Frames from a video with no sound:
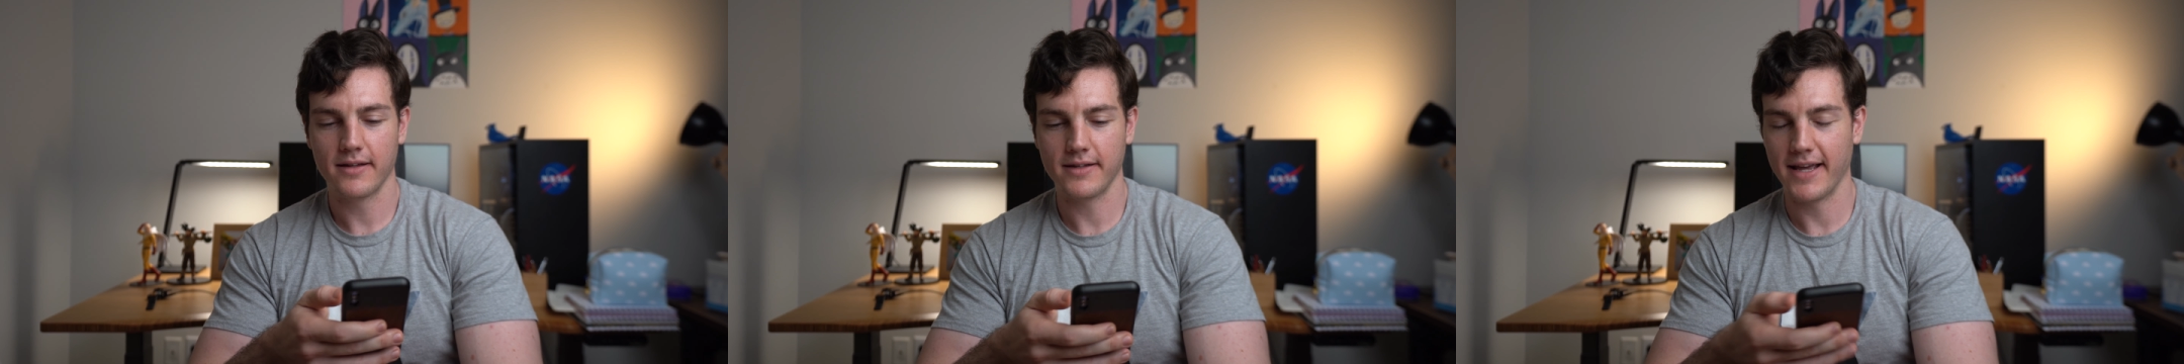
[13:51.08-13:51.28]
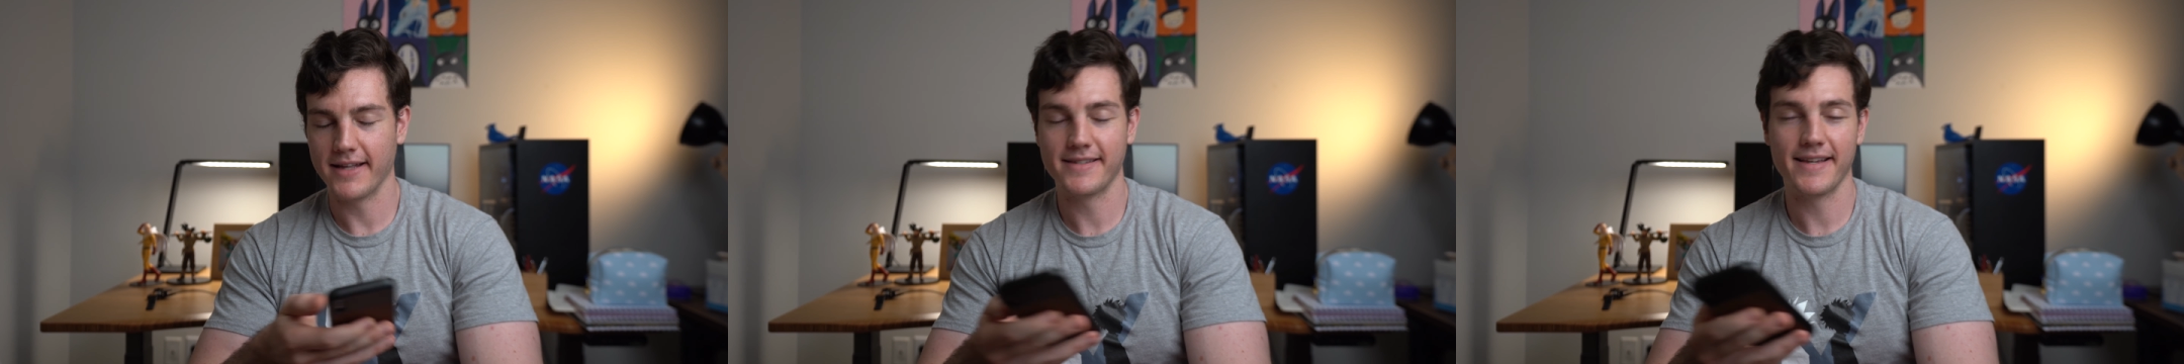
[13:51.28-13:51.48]

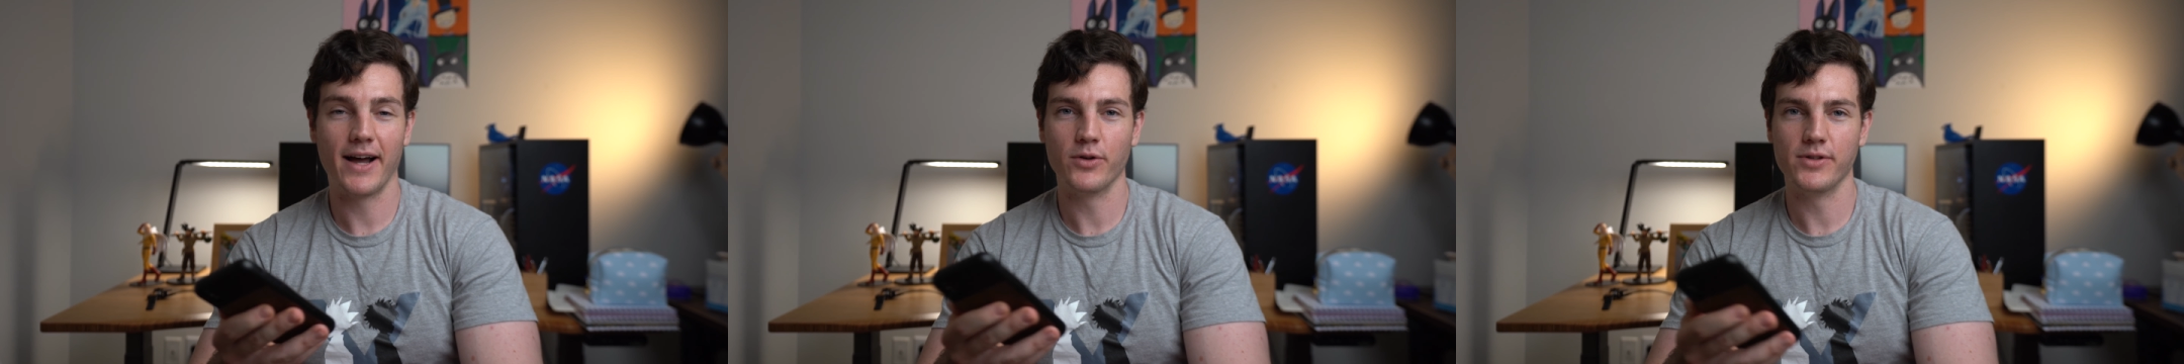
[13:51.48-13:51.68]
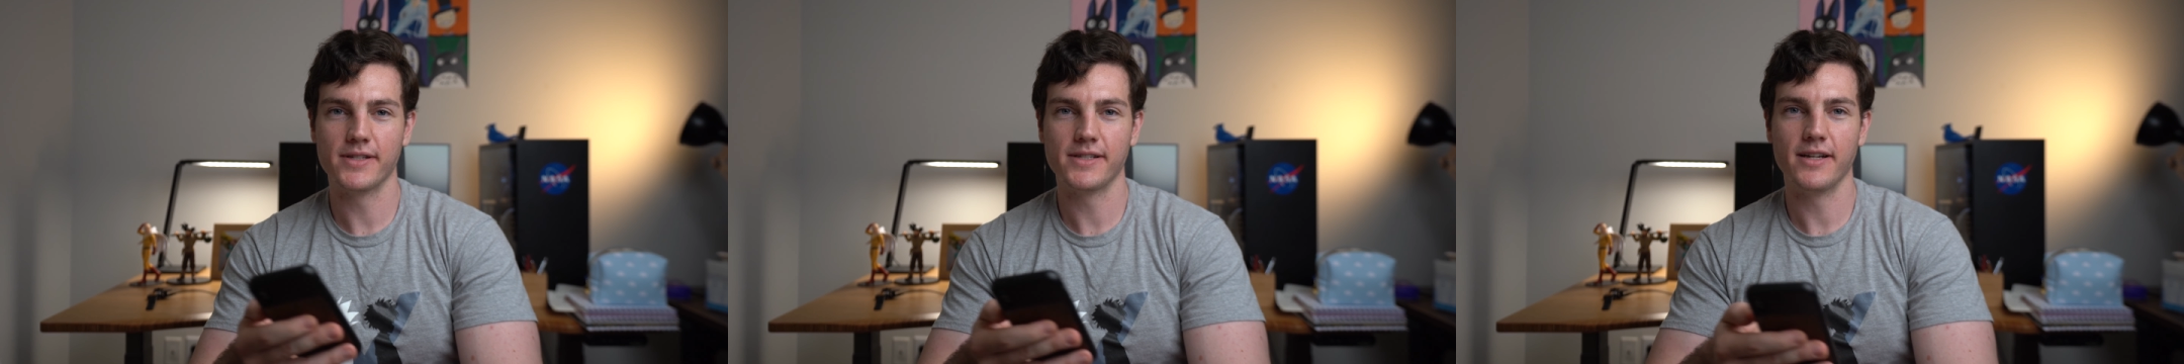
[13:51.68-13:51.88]
gets
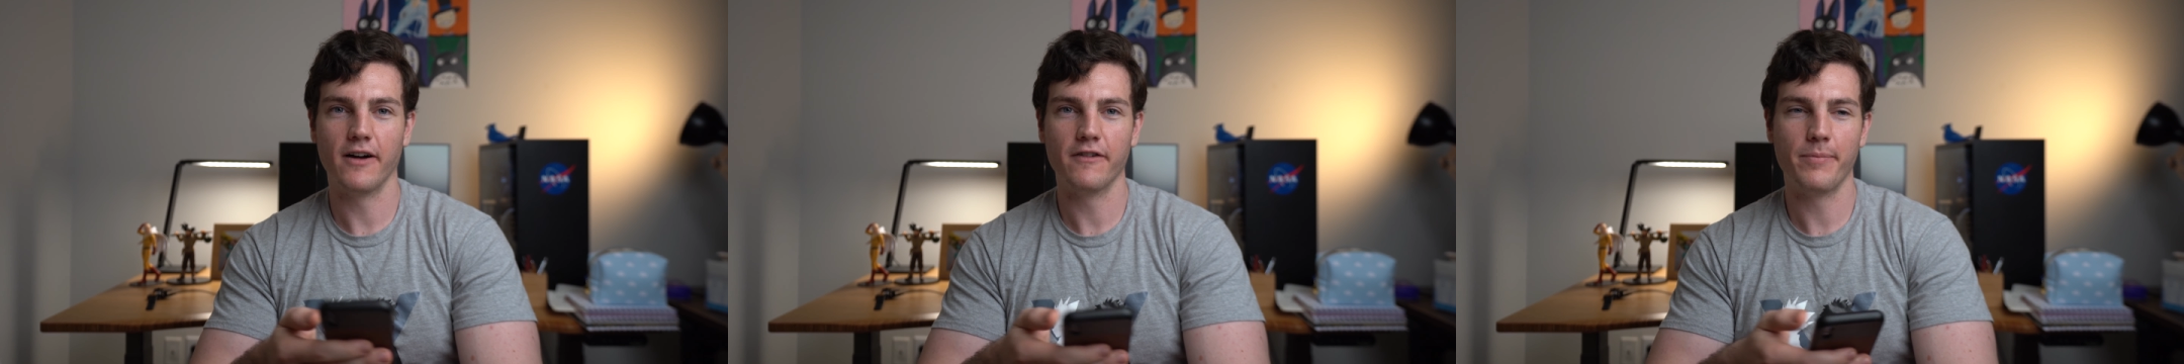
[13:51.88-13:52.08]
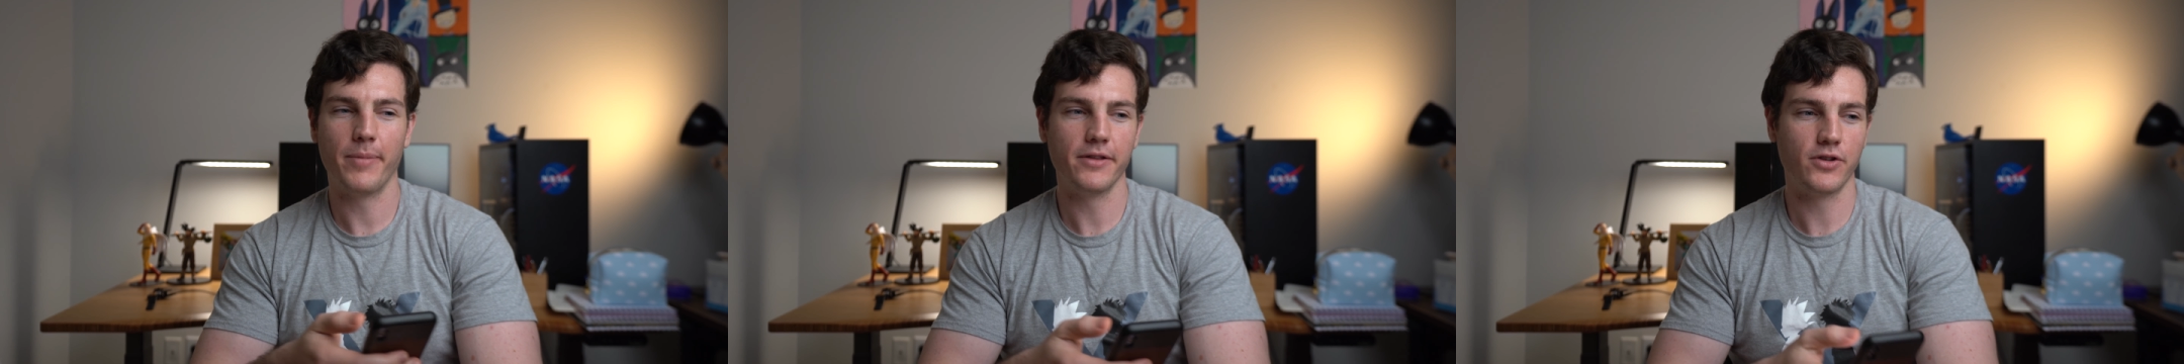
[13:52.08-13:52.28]
out and
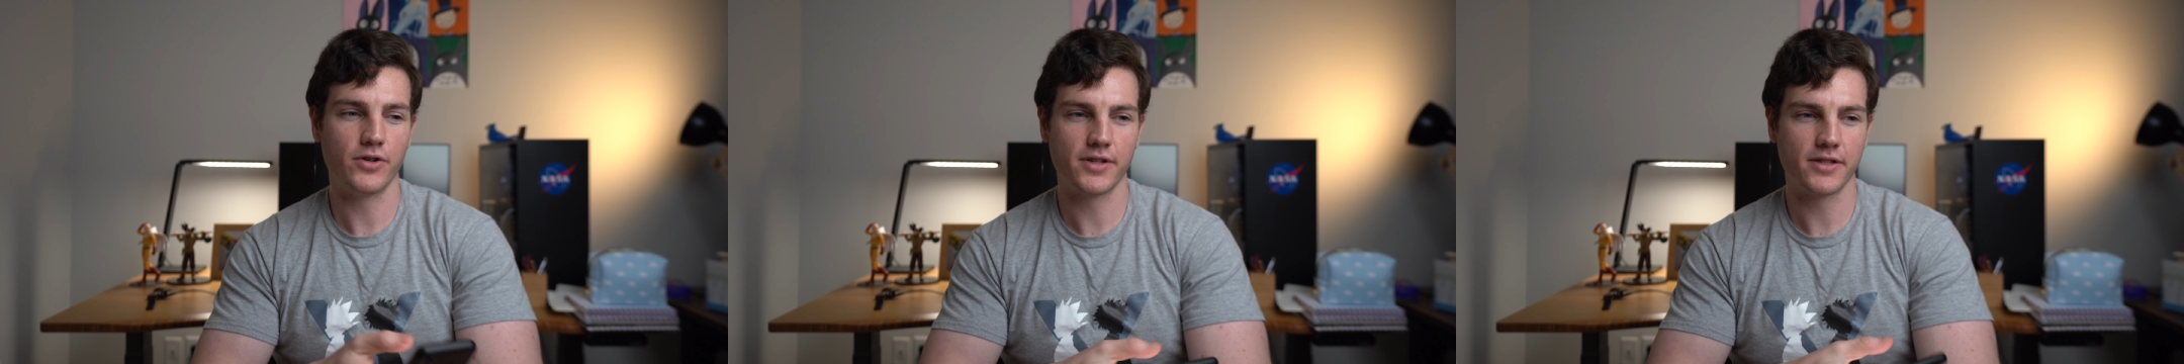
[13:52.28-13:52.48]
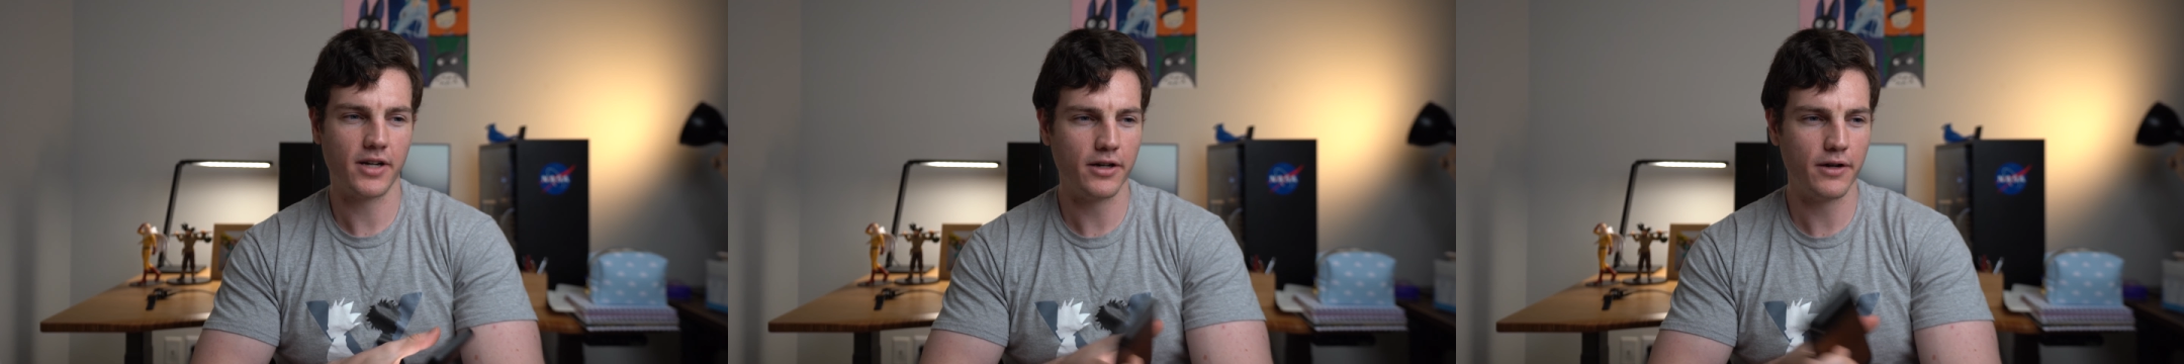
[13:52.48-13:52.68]
stuff. But
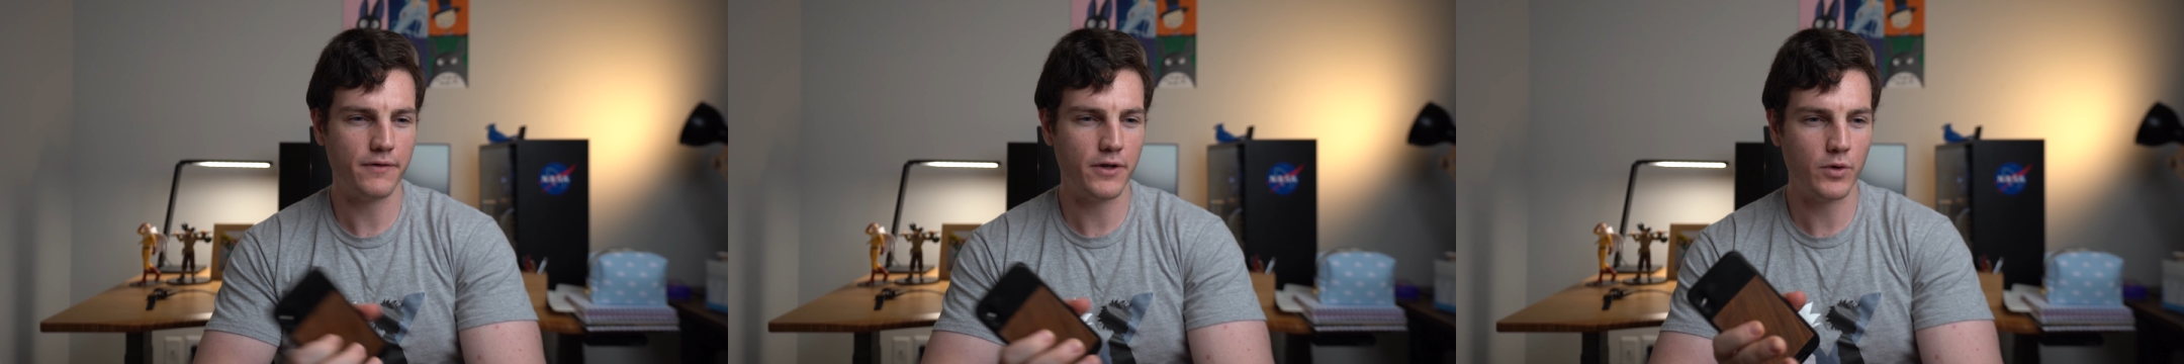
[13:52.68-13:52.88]
there's a ton of